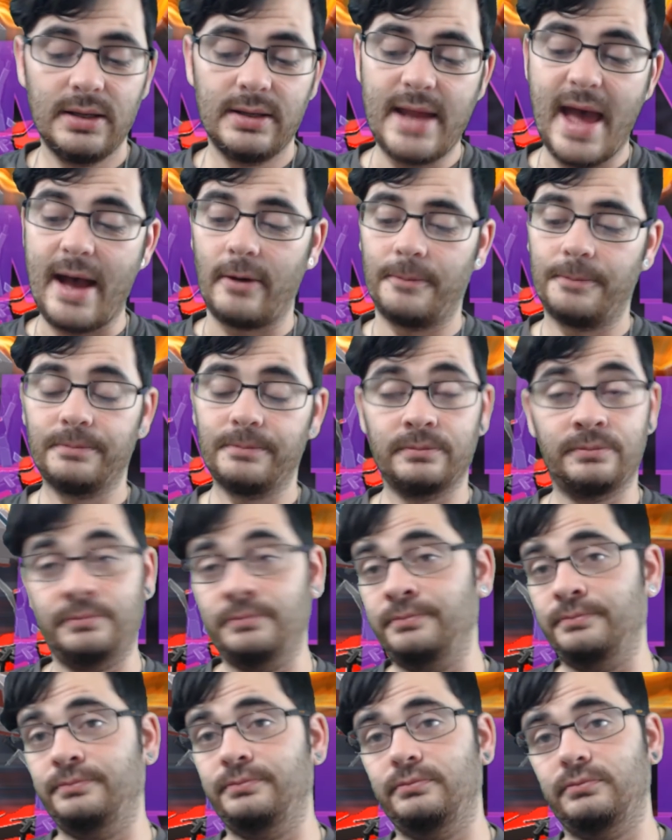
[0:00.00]
Now,
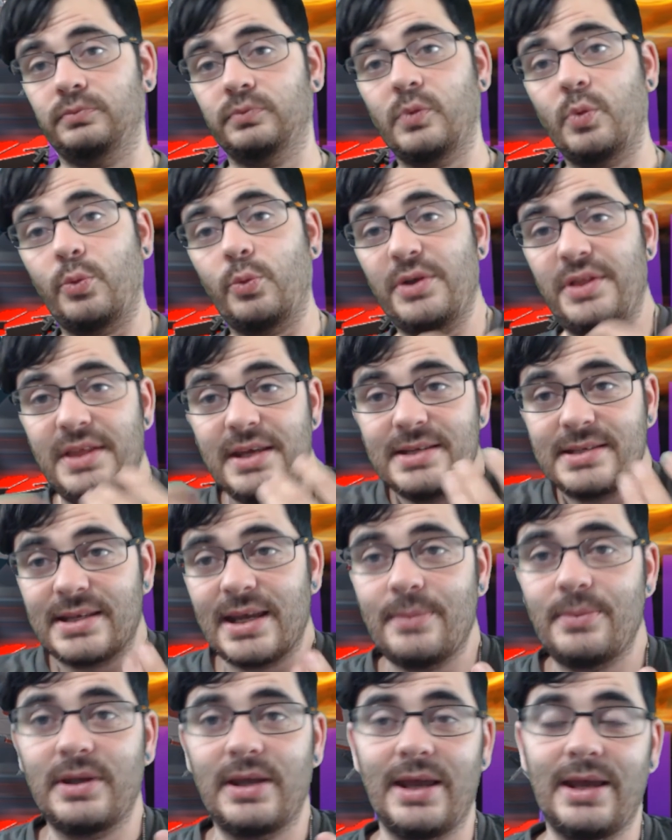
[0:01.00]
with these
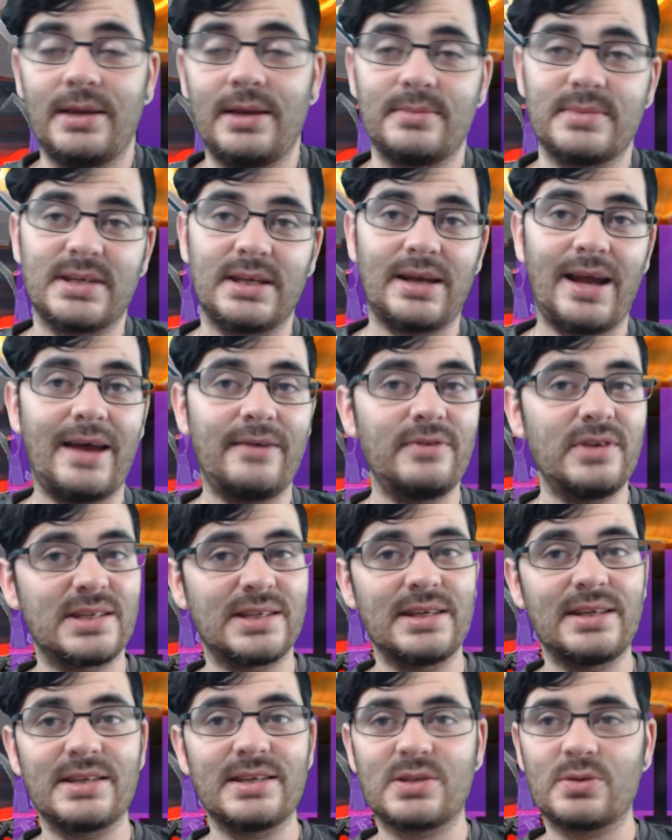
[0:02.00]
type of games, and
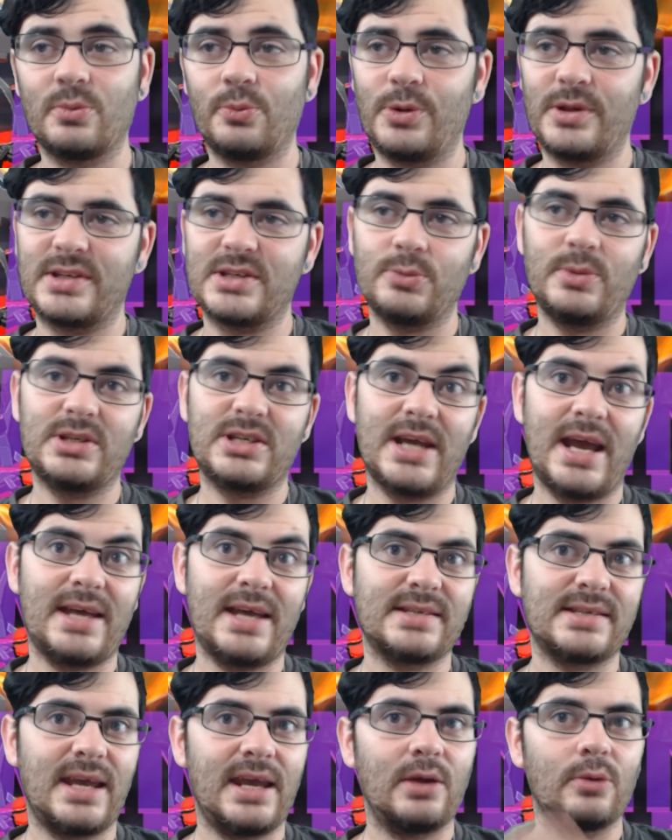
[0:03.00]
obviously this one which
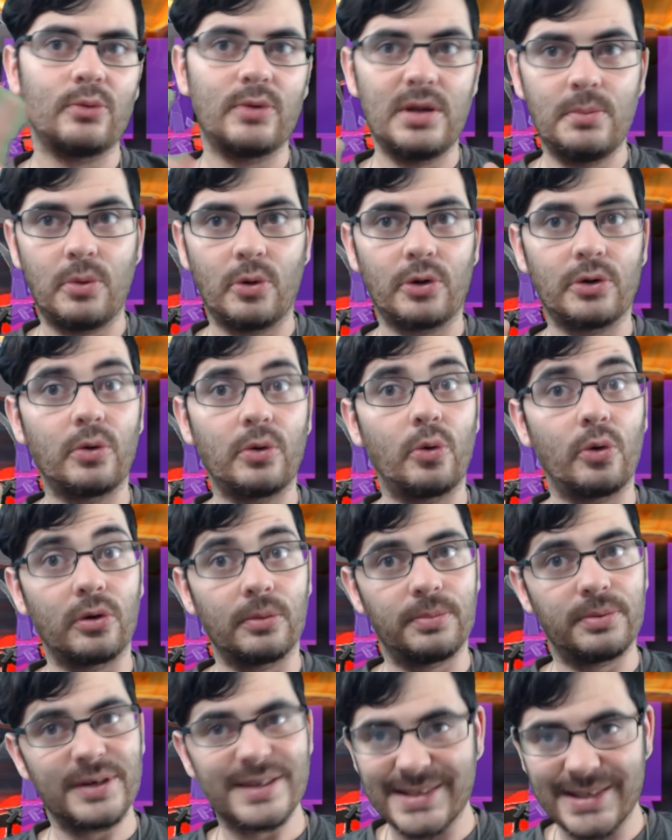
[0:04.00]
has a reborn
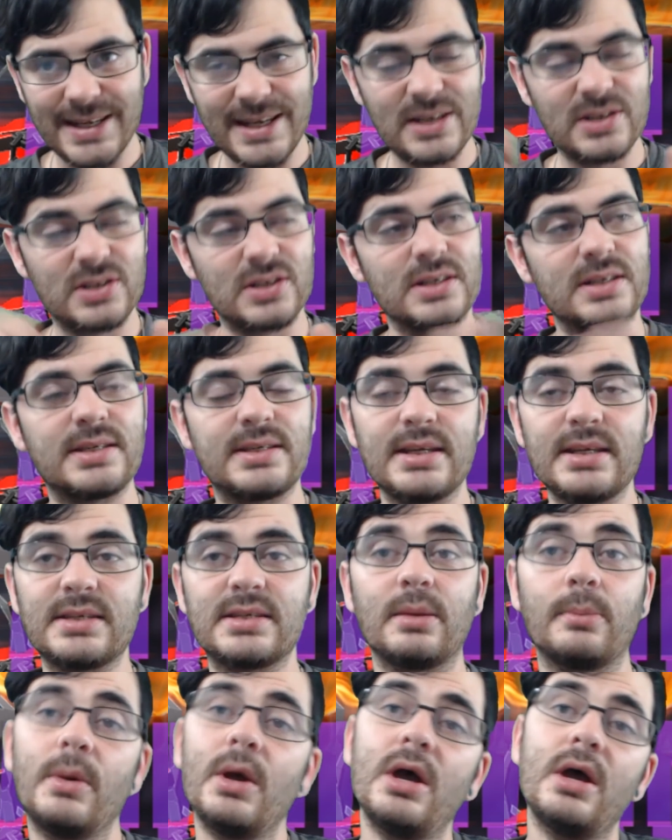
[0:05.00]
or prestige
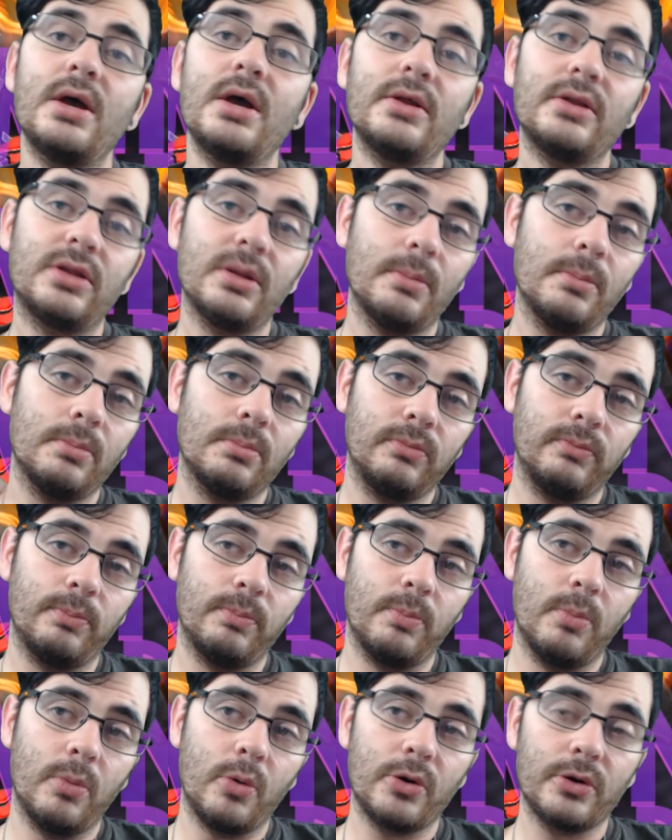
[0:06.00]
system, the
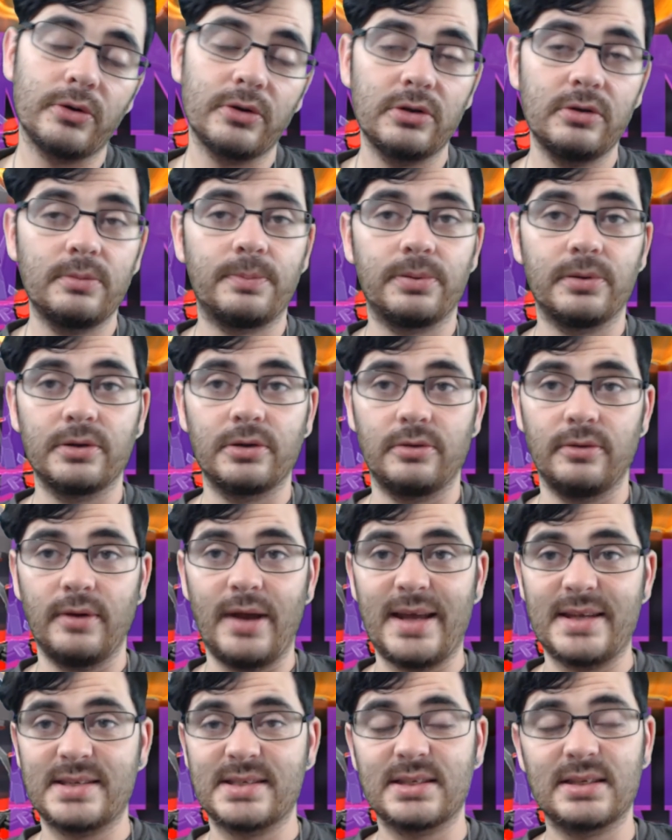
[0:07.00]
more you
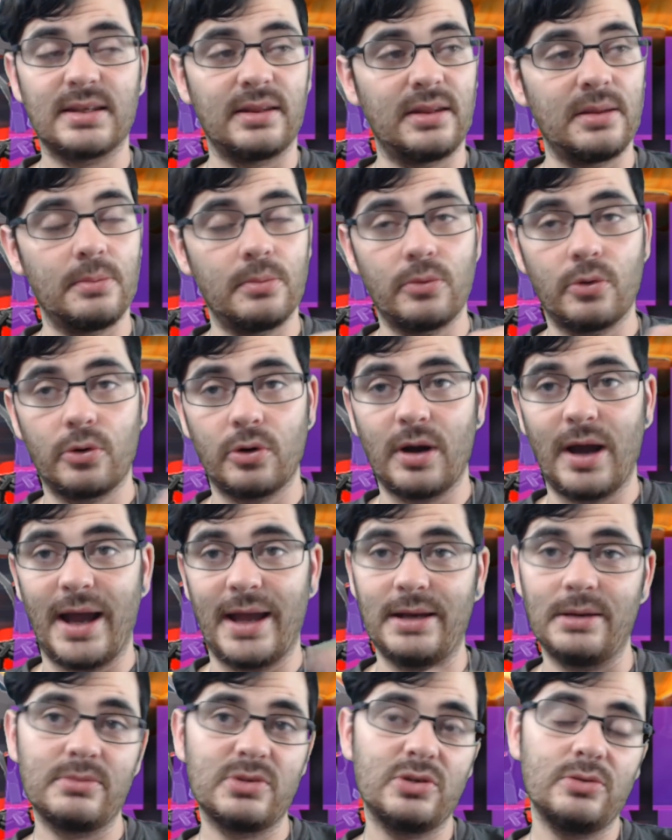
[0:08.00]
progress, the more
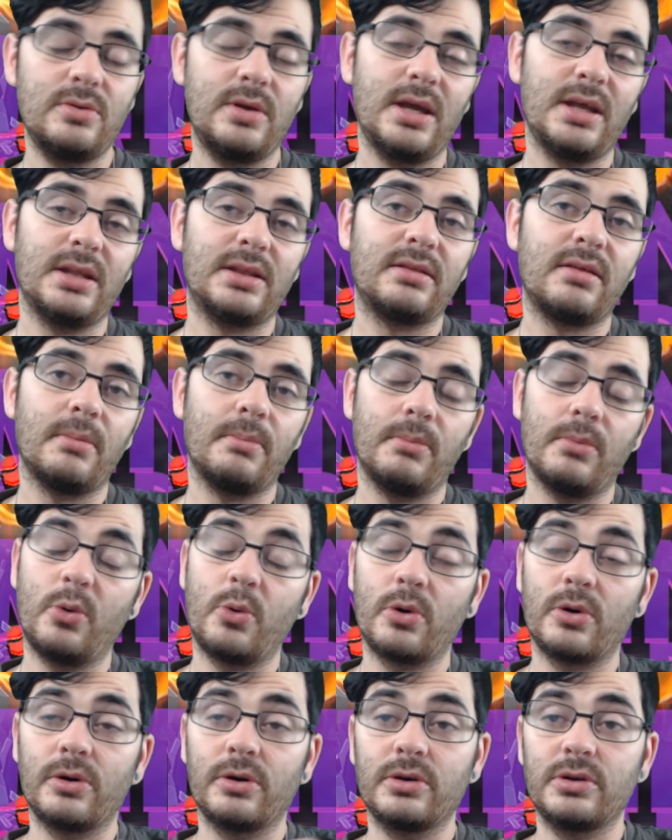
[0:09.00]
items you get, the
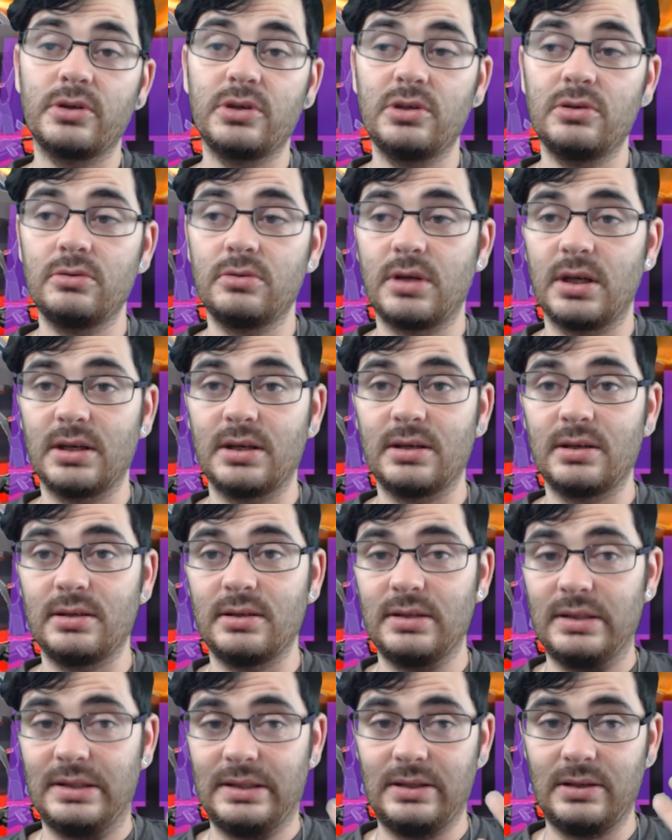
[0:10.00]
more you can,
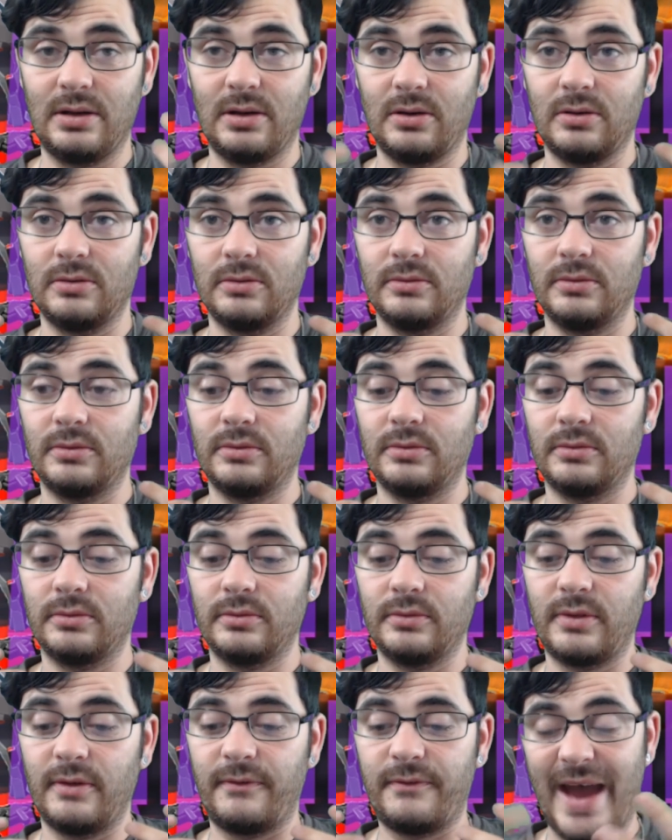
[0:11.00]
you know,
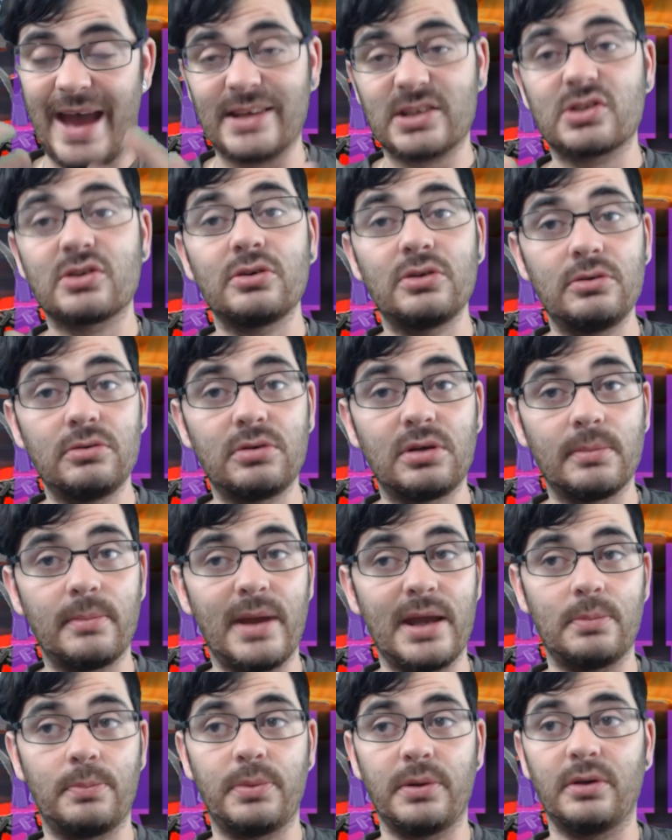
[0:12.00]
the faster you can
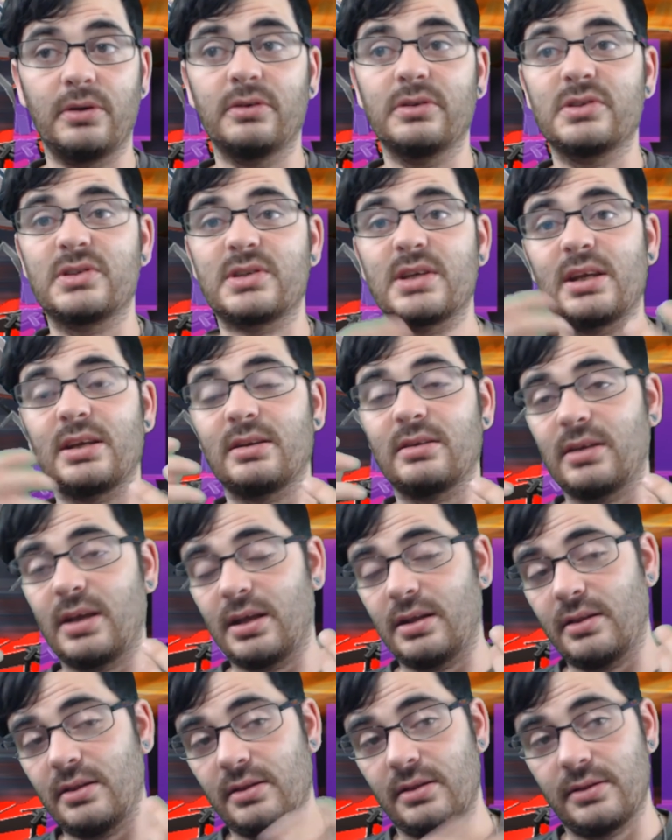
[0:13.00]
make builds,
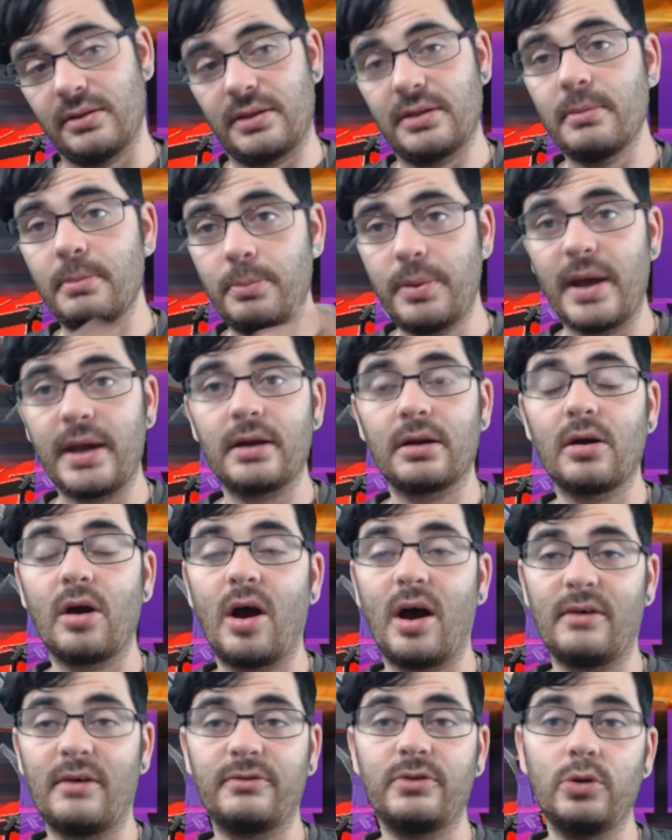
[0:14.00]
and the better
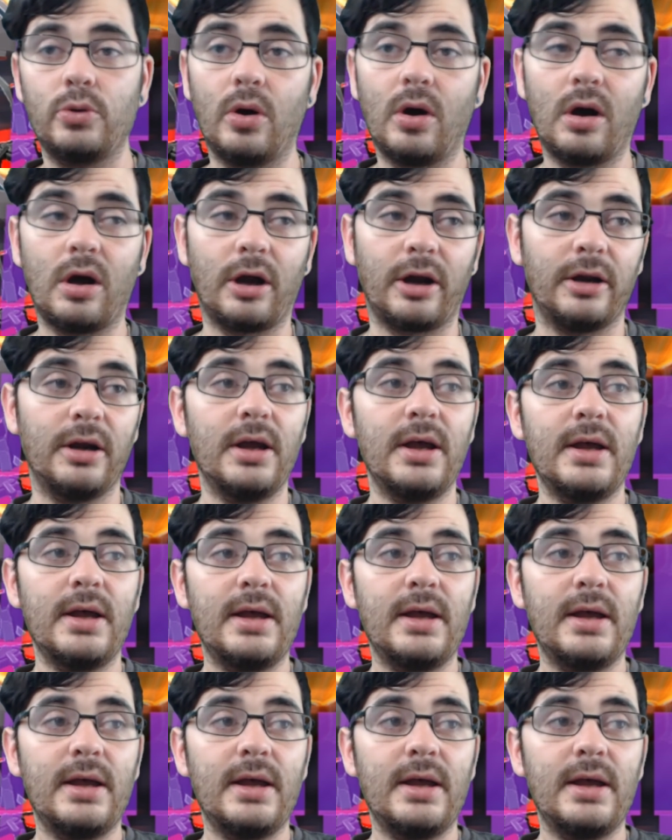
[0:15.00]
off you are.